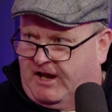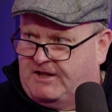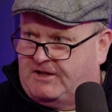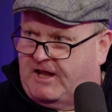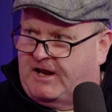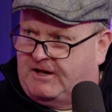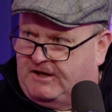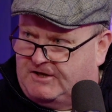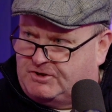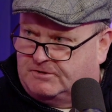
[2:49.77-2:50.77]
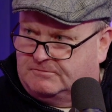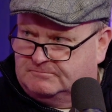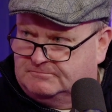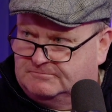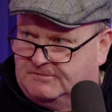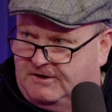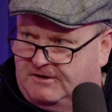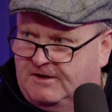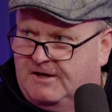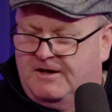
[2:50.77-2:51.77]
indignation, right?